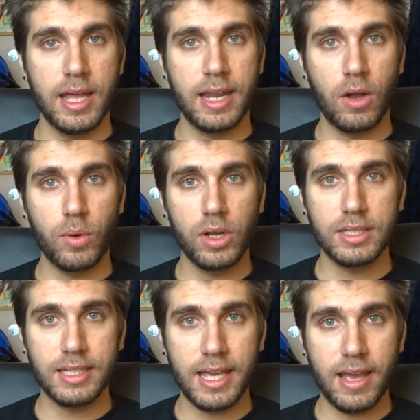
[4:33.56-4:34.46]
Now, when I
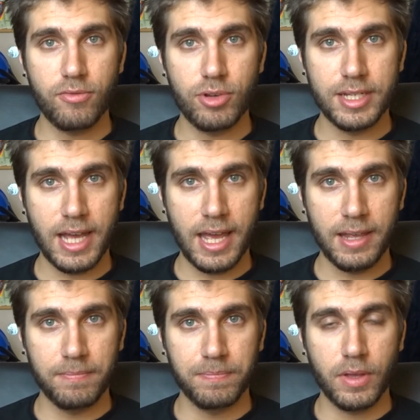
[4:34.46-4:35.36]
say every
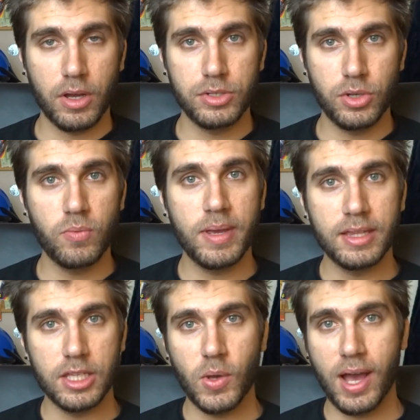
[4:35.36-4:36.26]
day, I do mean
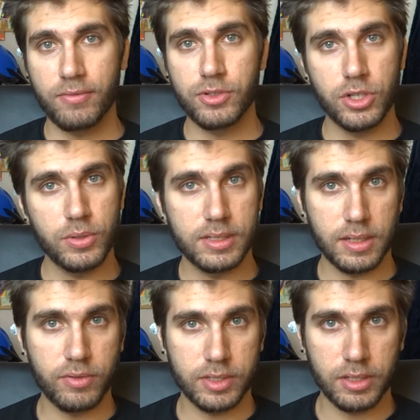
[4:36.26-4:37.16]
that you have to do this
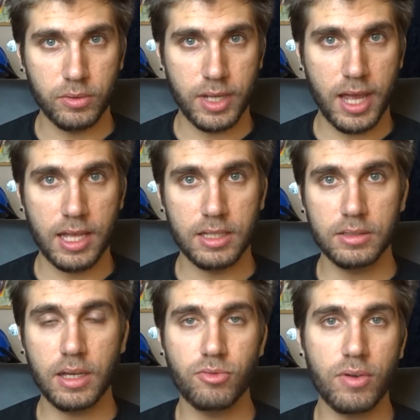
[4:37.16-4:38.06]
every single day,
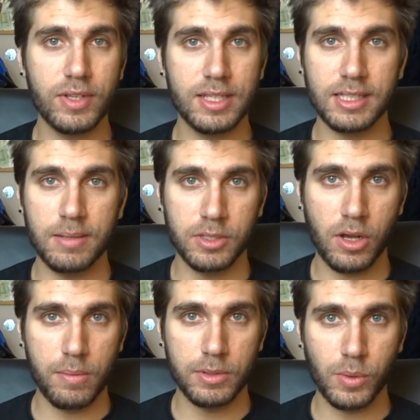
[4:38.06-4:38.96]
at roughly the same
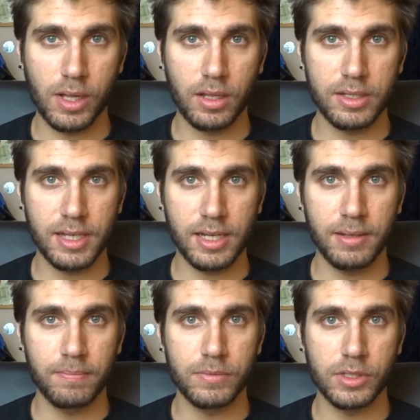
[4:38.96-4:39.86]
time as well,
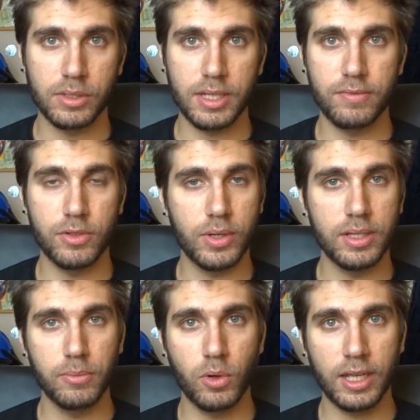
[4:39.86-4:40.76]
ideally. So say if you do it in
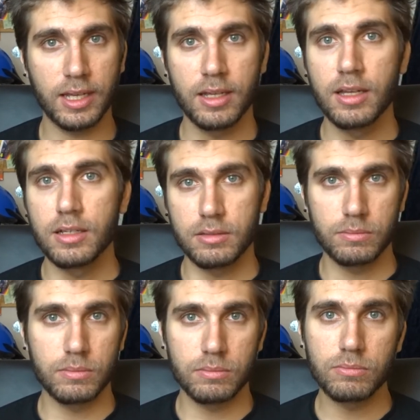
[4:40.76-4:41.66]
the morning,
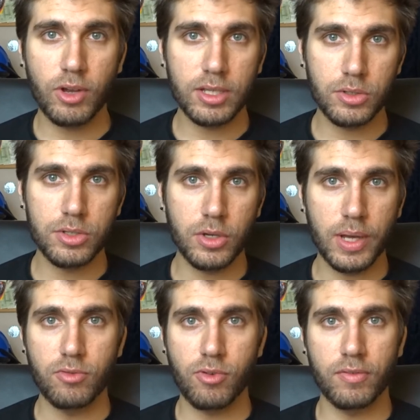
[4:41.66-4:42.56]
make sure you do
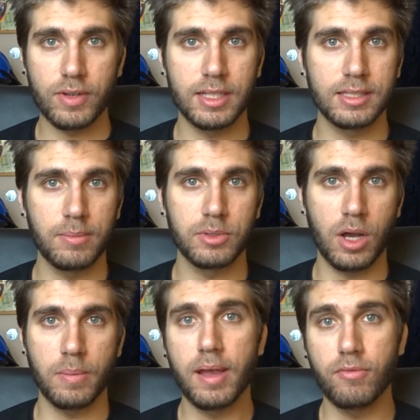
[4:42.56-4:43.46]
it at roughly the same
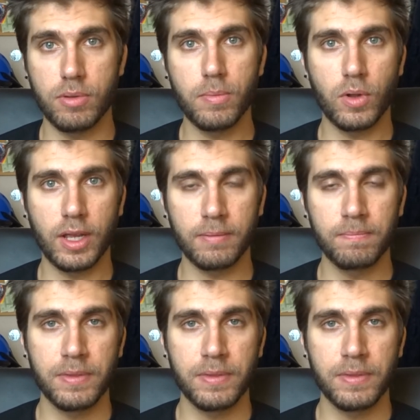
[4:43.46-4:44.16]
time every morning.